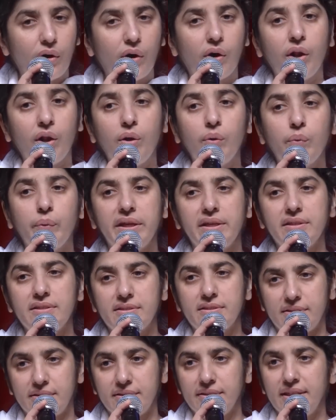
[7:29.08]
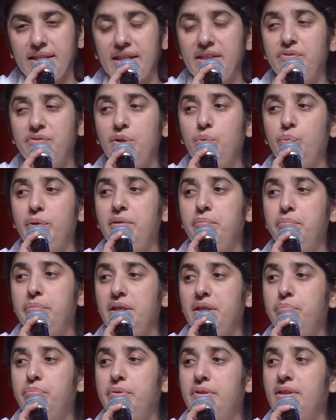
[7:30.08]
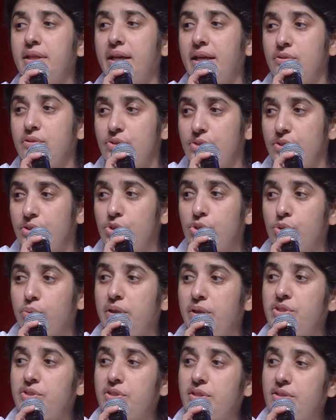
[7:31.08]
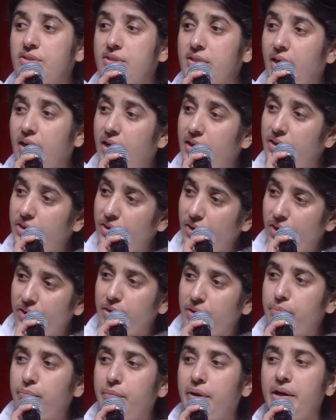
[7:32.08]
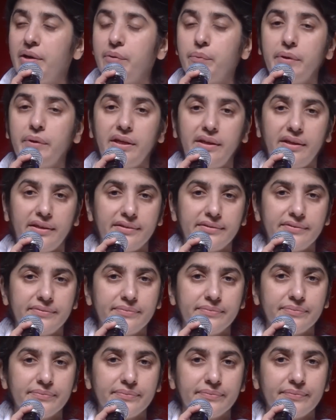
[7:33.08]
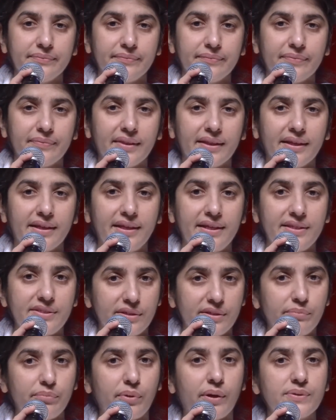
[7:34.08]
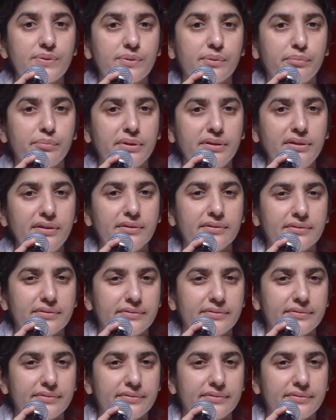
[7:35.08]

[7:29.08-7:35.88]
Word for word: always, even when people and situations are not my way? Is it possible?